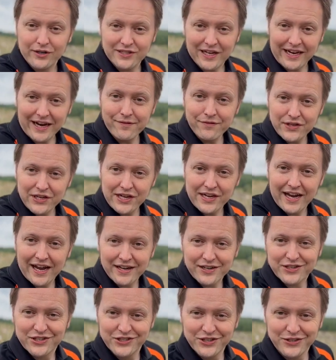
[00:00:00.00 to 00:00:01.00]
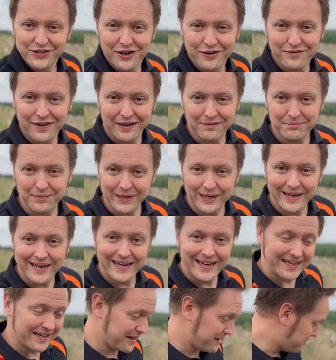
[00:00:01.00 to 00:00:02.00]
It's like everything you get in a studio van, but
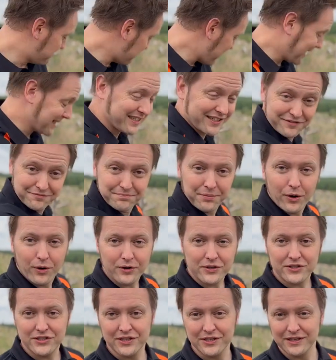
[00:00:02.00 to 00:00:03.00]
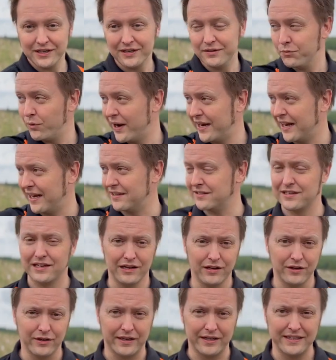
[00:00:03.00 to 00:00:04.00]
in a massive box that Wayne has to
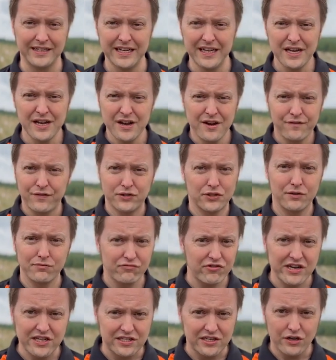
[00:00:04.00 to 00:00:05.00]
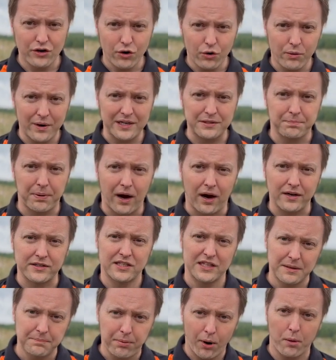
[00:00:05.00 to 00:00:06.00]
lug, and for some reason he always parks
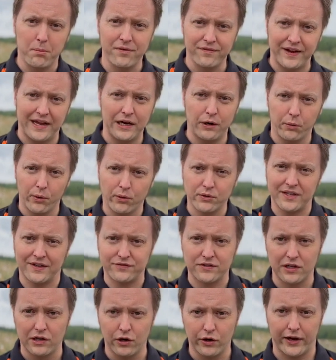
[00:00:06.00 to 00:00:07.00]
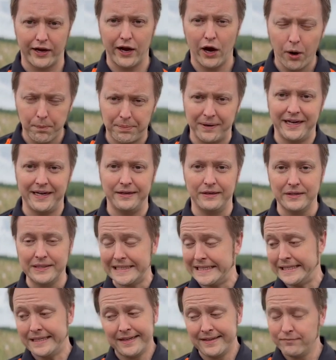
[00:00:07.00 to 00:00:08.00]
at the bottom of a hill. We always have to lug it up a hill.
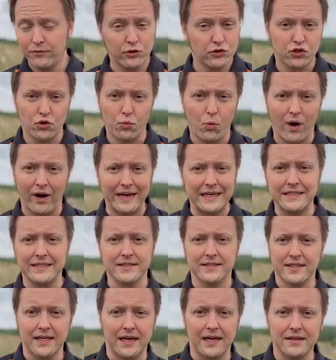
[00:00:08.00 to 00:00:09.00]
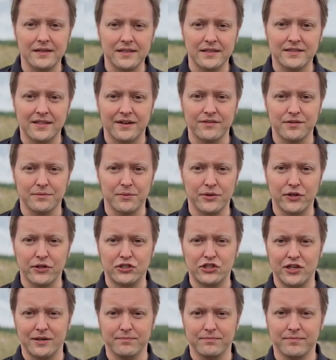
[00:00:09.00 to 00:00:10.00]
I'm not sure why he does that. Saves him on the
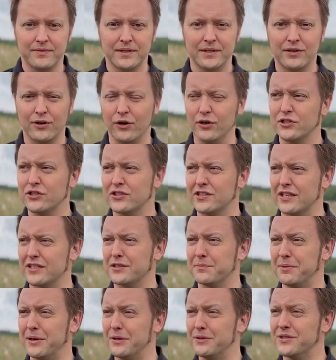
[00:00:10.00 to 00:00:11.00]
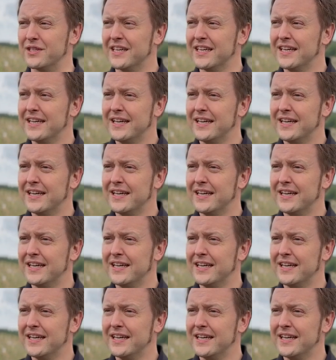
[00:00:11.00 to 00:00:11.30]
gym costs, I suppose.